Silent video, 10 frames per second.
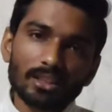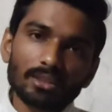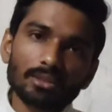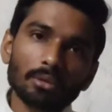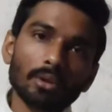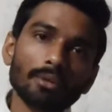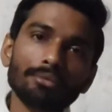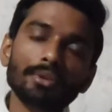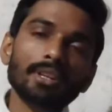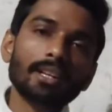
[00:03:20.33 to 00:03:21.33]
So if
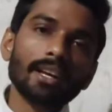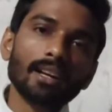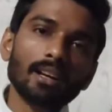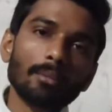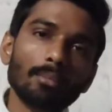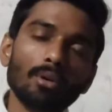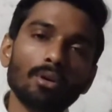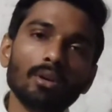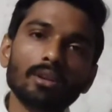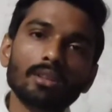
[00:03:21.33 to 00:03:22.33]
we take a
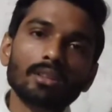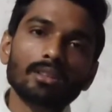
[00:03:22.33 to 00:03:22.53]
ball,